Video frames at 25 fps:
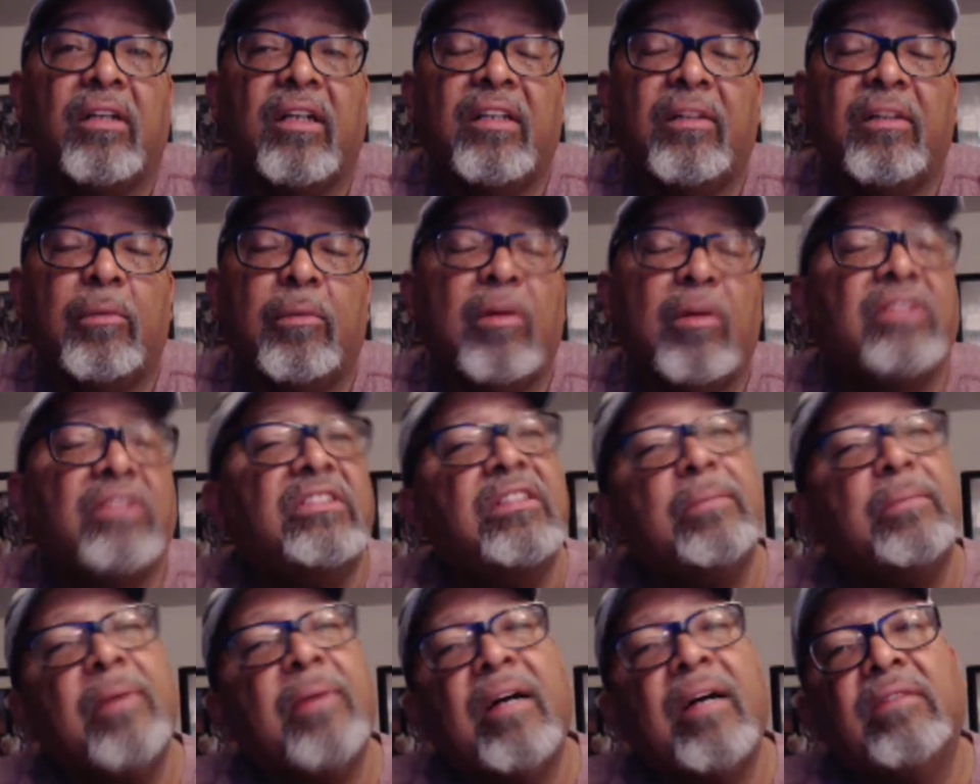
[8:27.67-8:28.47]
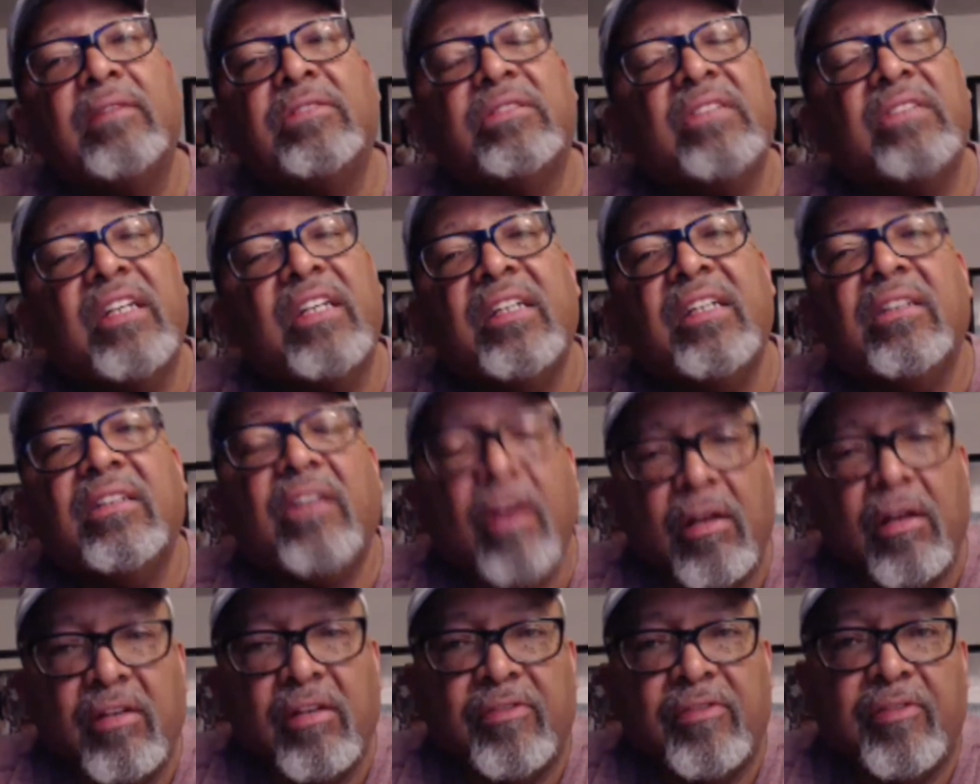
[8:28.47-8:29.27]
And it wasn't about skin
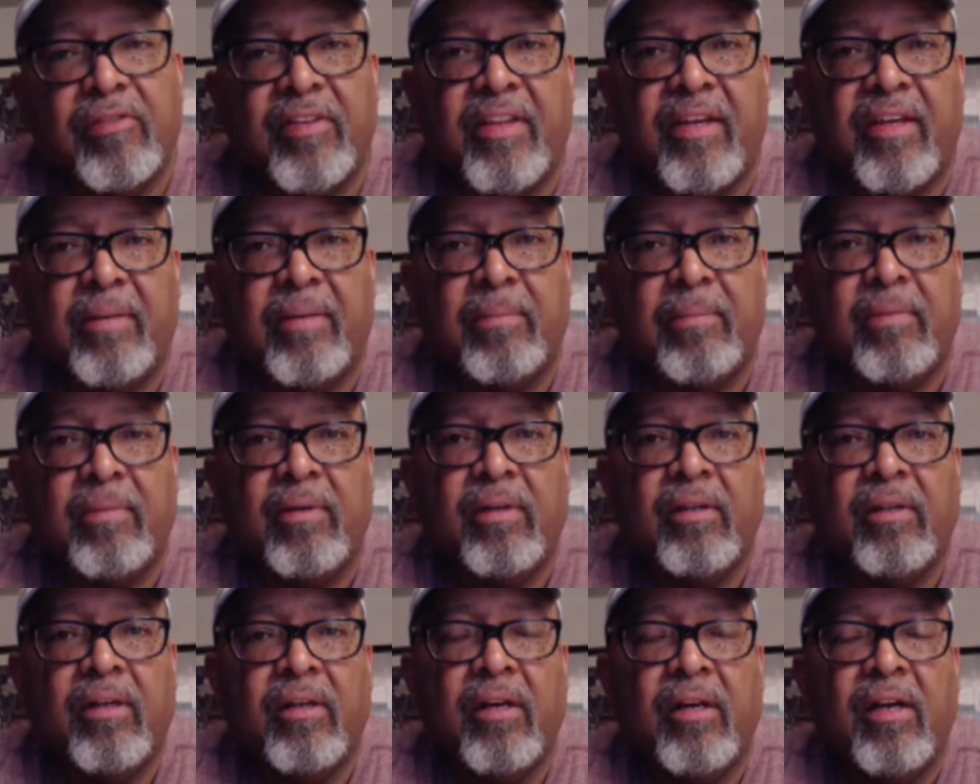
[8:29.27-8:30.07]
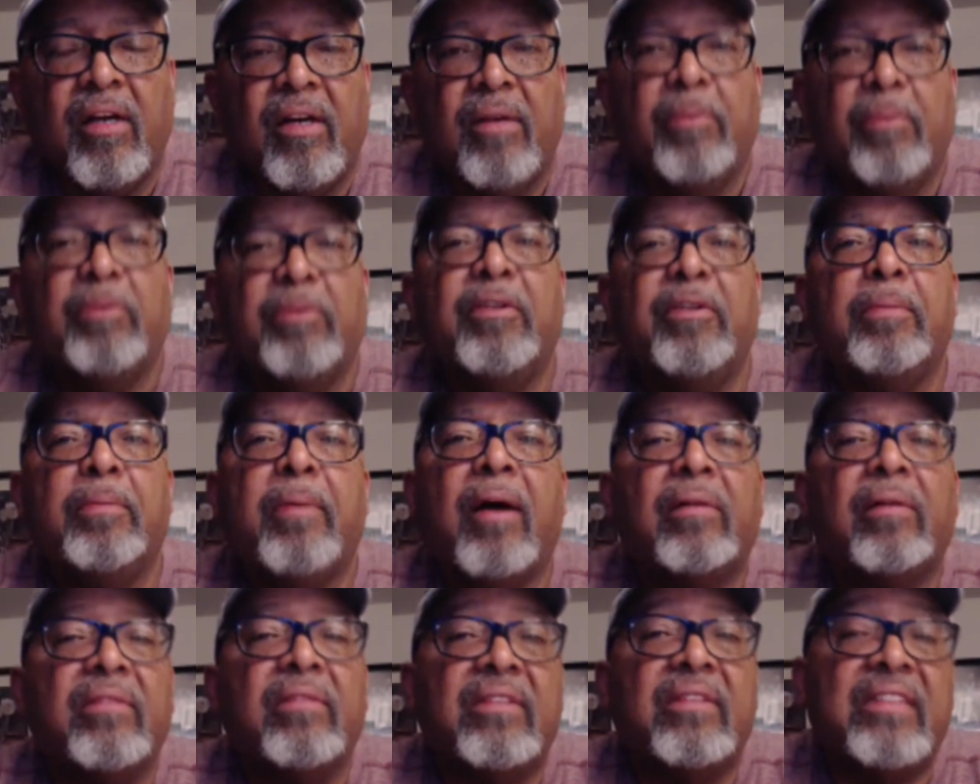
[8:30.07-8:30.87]
color for them. It was
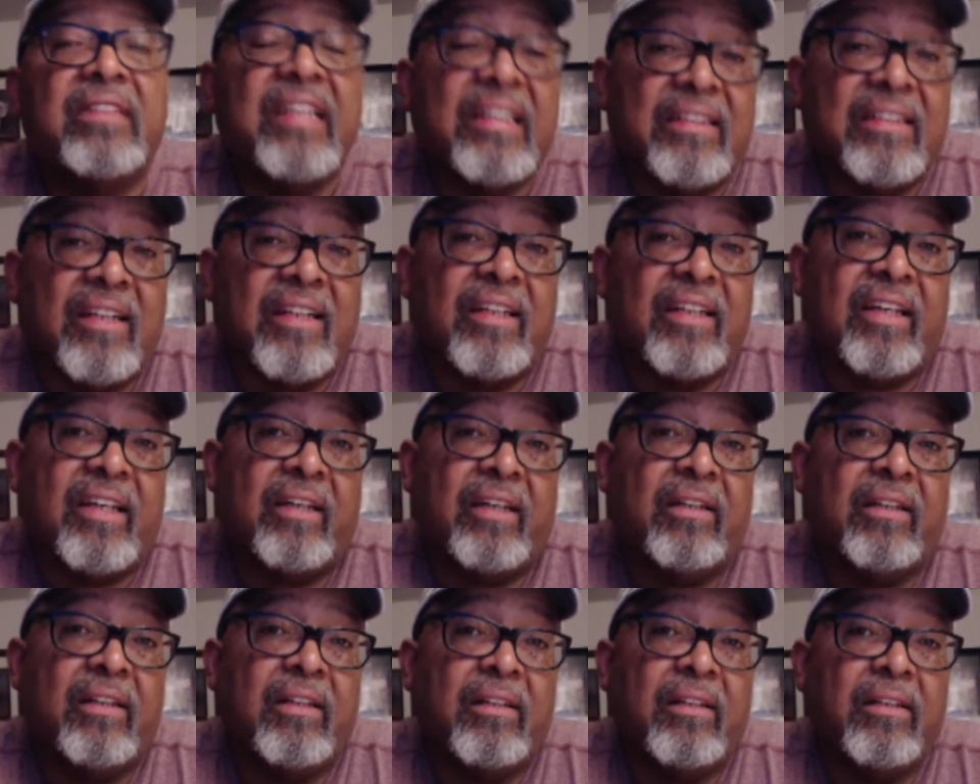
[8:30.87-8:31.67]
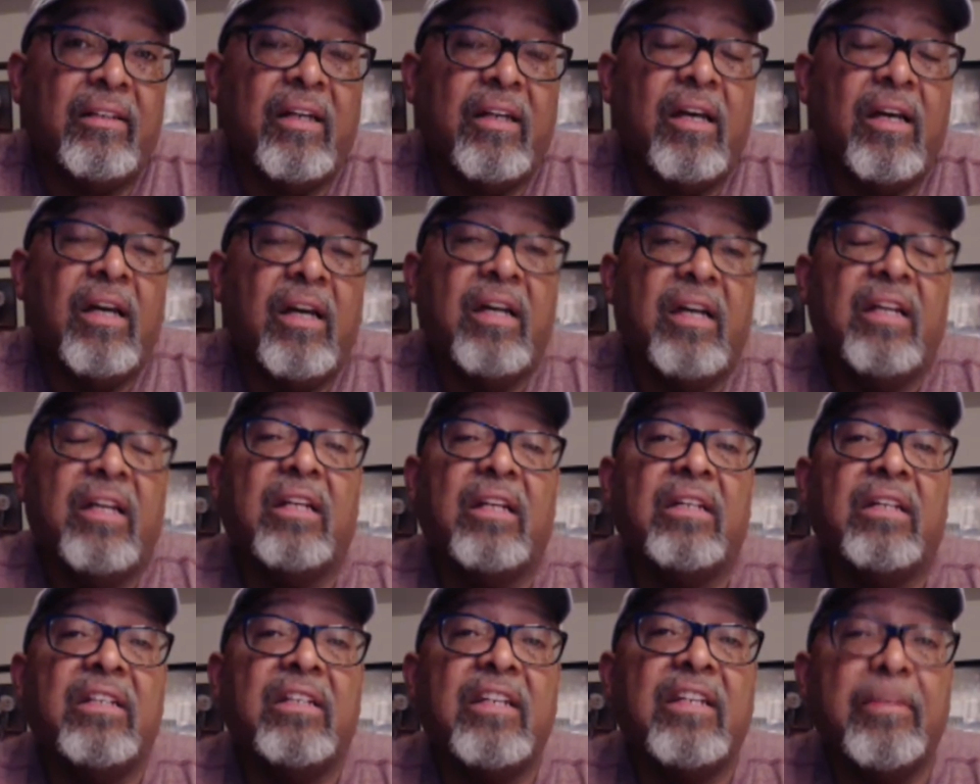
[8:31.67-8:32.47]
about dignity
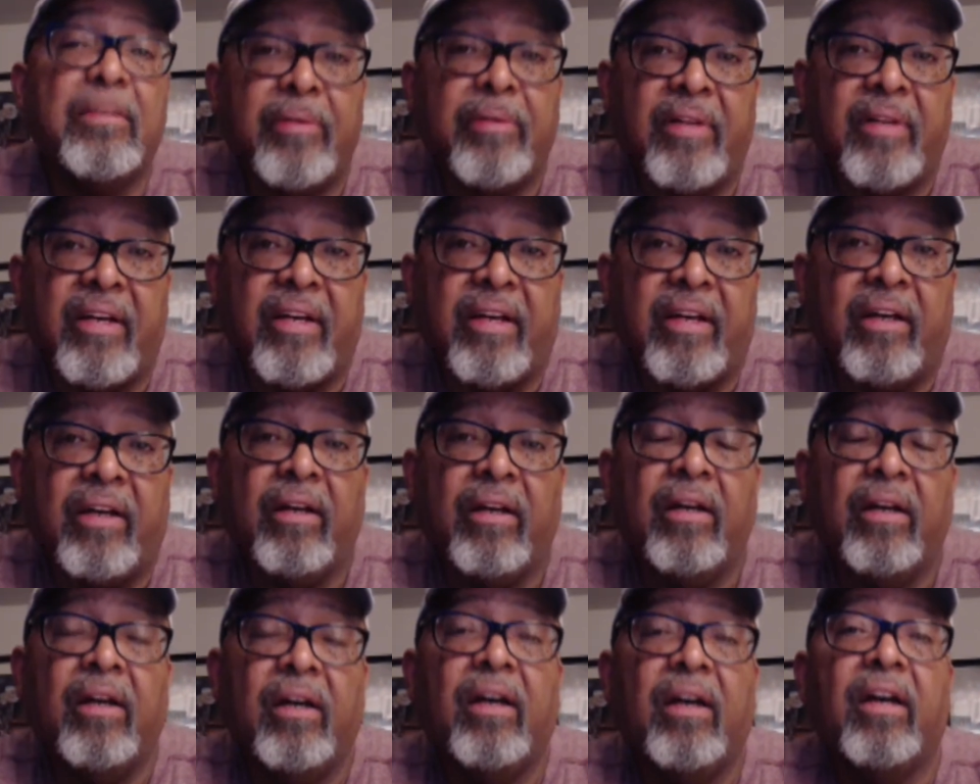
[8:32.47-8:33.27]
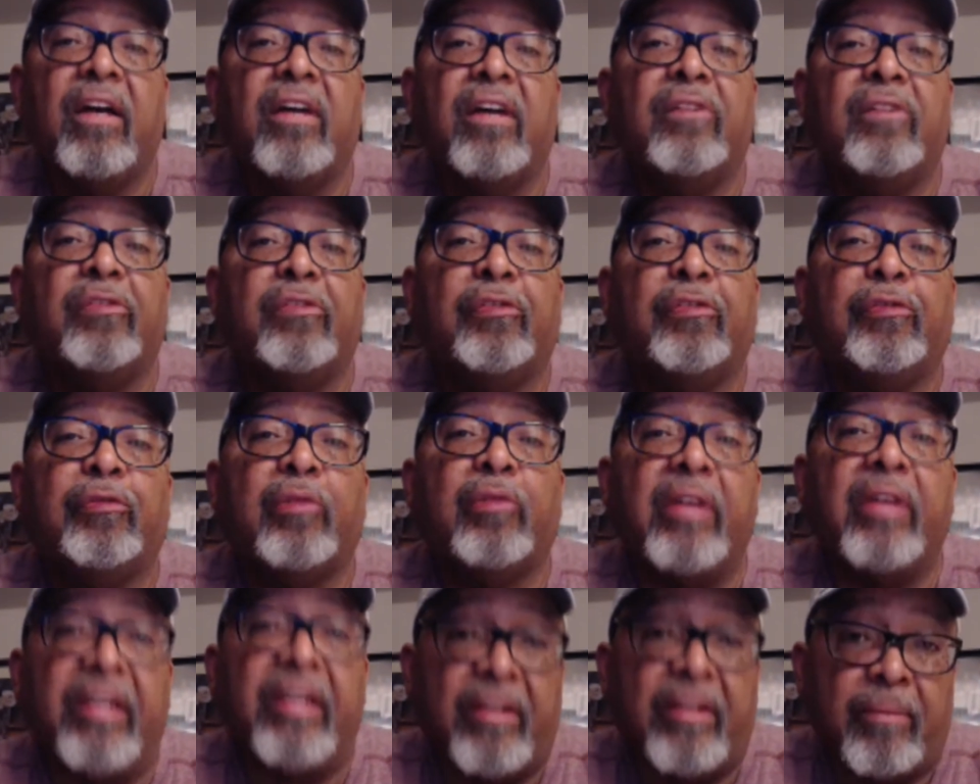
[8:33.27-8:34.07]
and liberty and
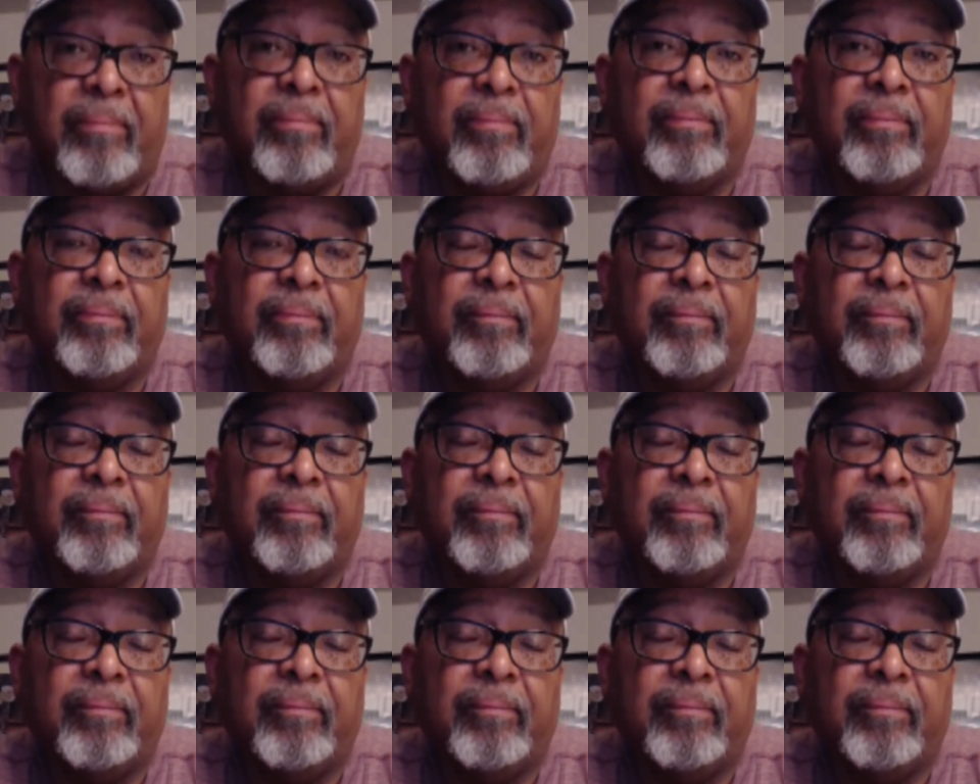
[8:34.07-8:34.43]
freedom.